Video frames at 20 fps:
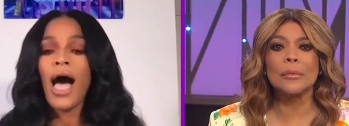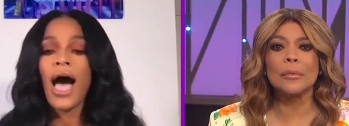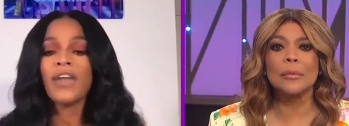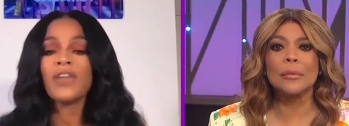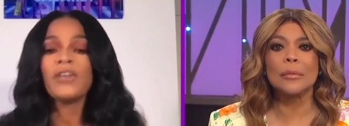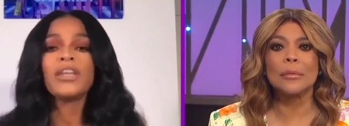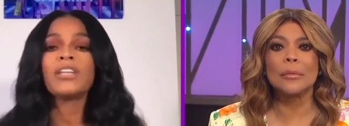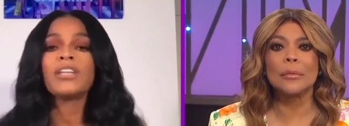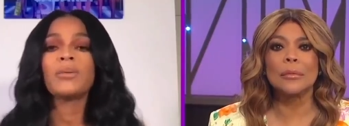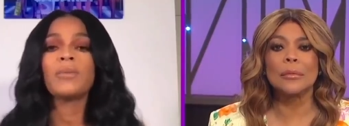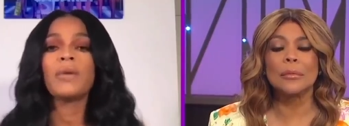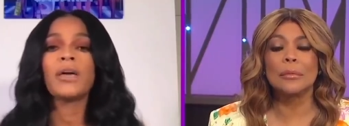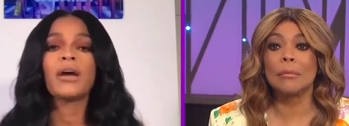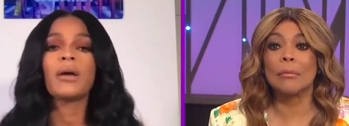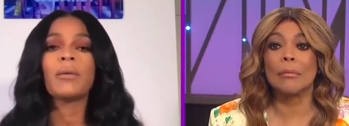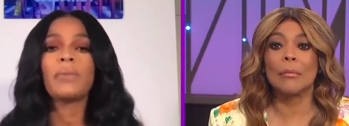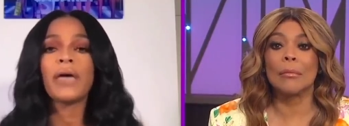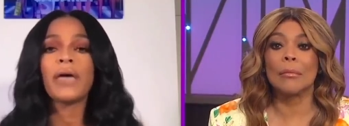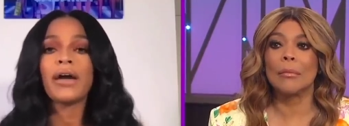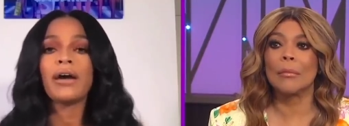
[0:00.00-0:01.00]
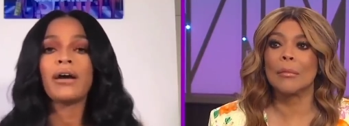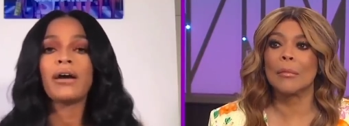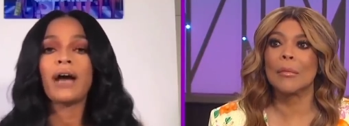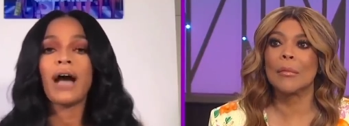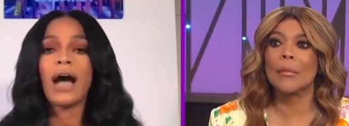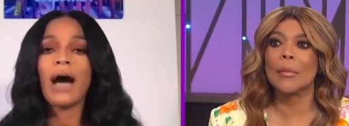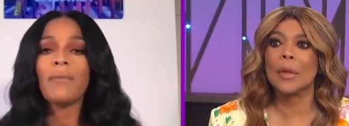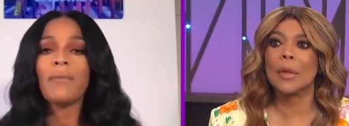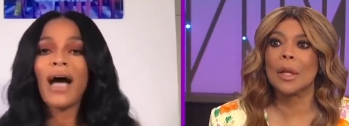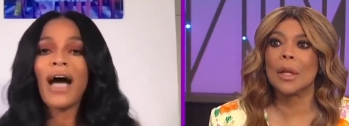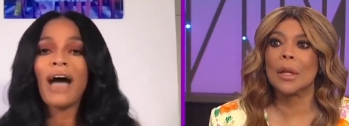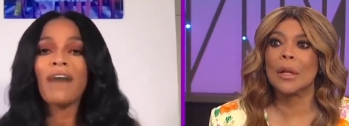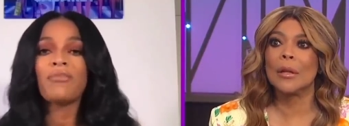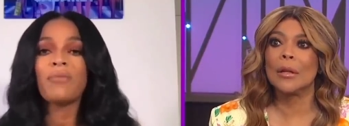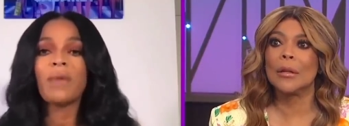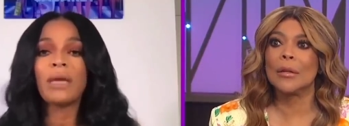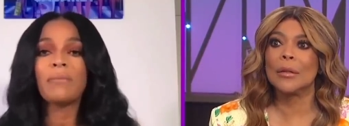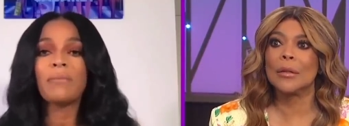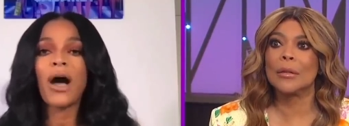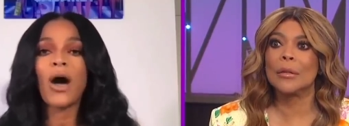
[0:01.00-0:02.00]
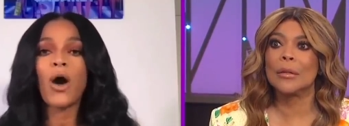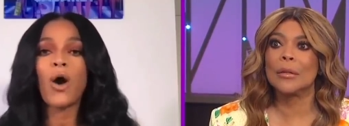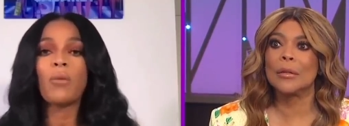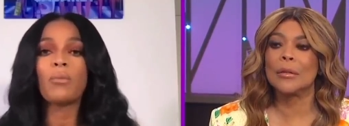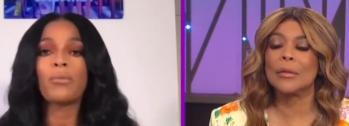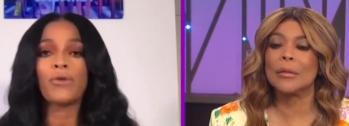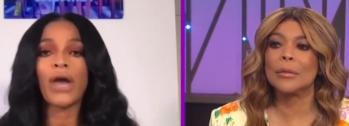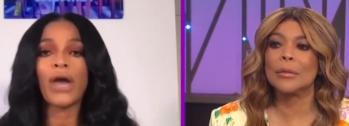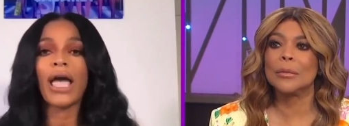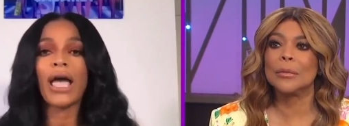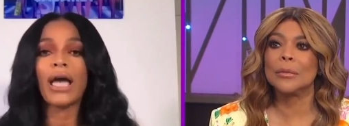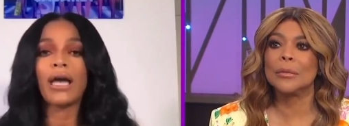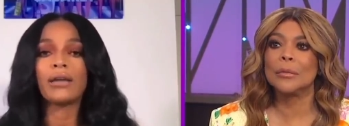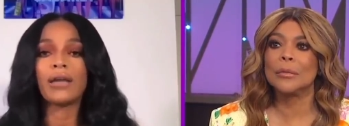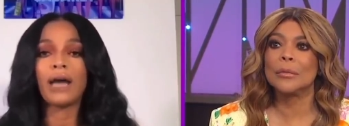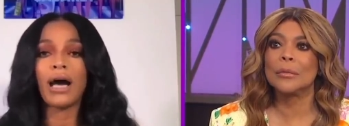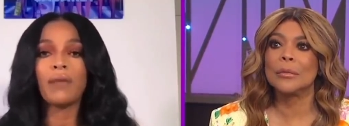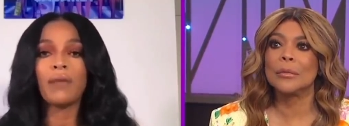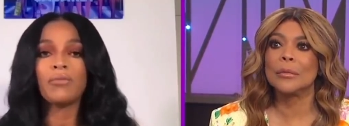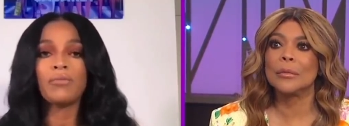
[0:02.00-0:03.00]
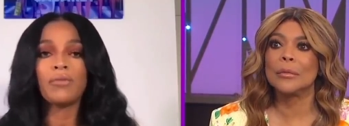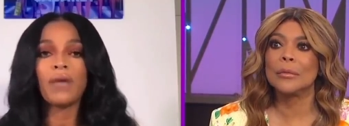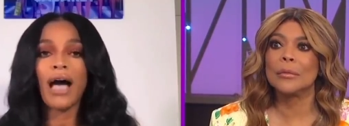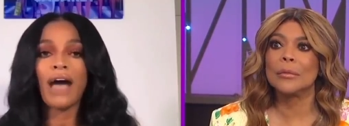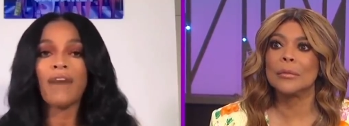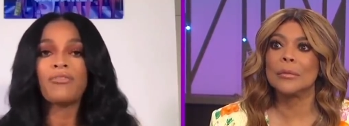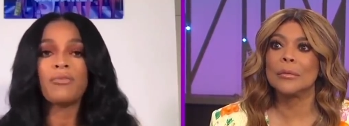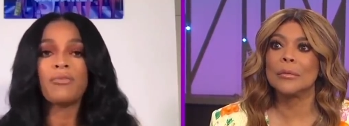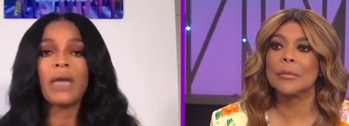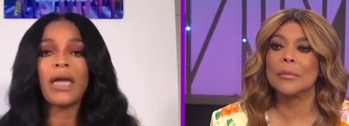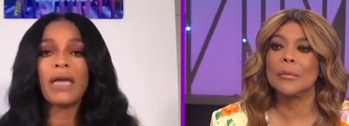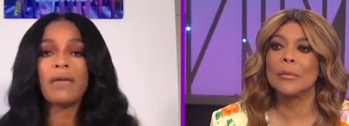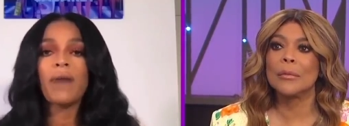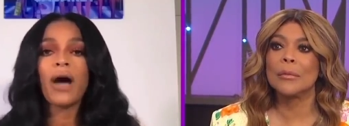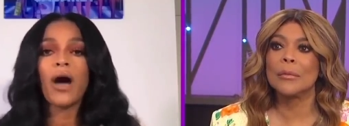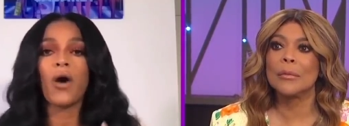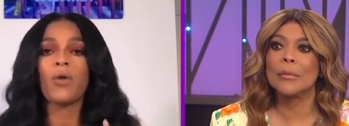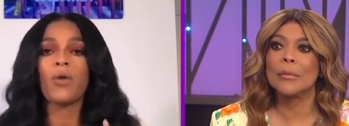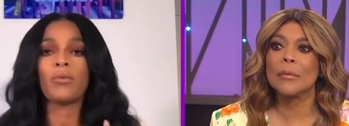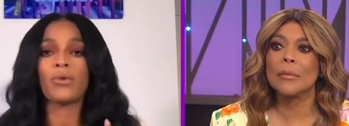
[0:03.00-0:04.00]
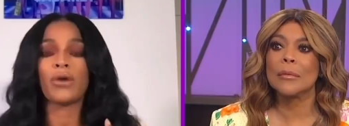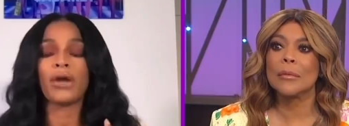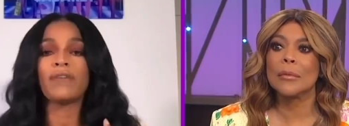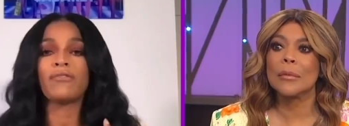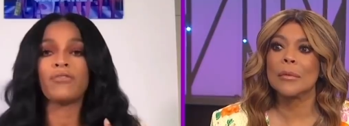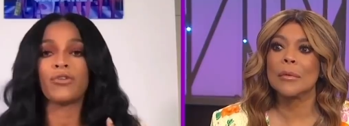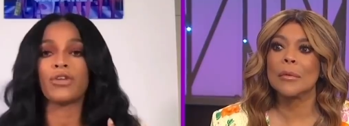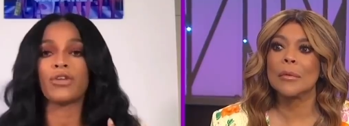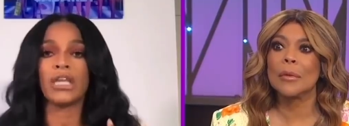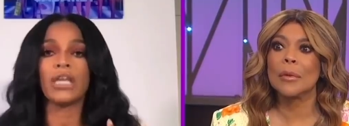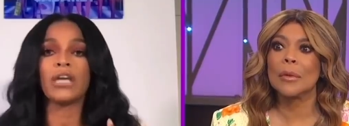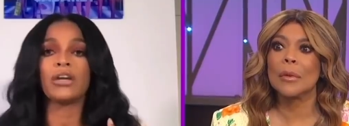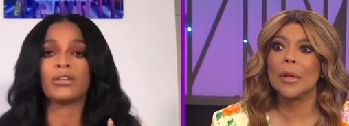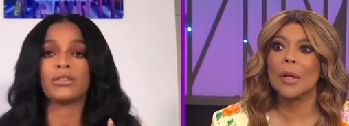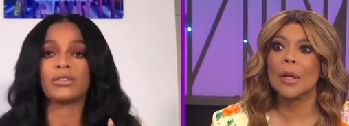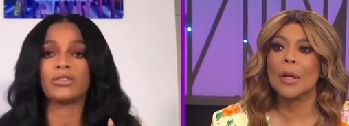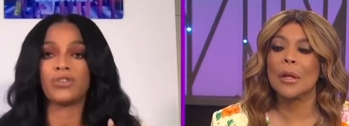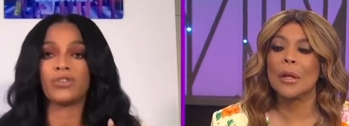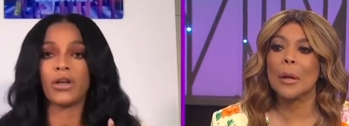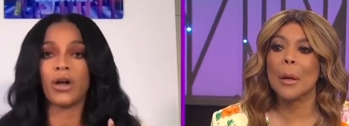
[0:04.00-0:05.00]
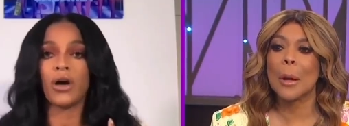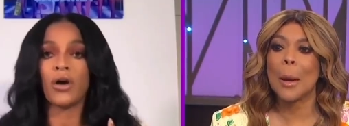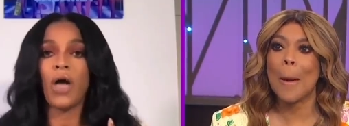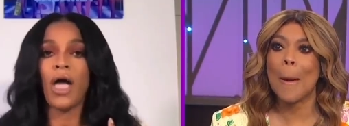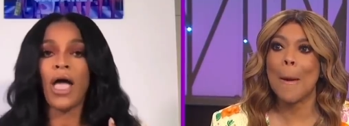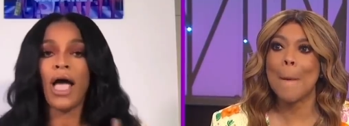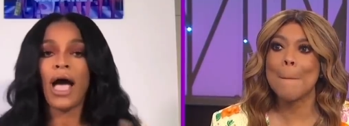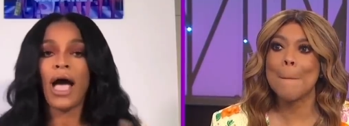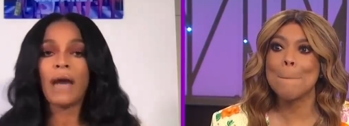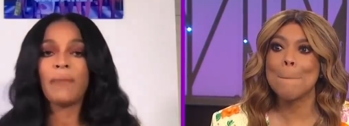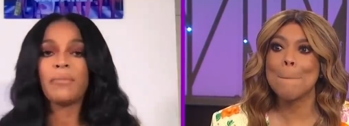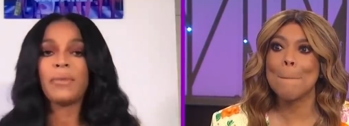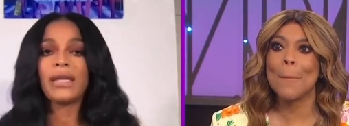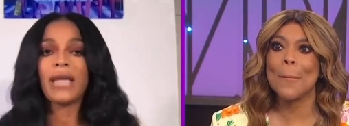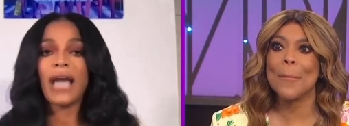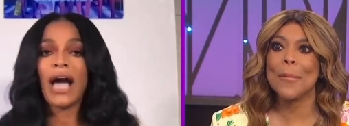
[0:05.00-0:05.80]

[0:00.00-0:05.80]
Speaker 1: I don't need to be compared. I've, I've made my own brand. I'm, I've made my own brand for years. You know, I've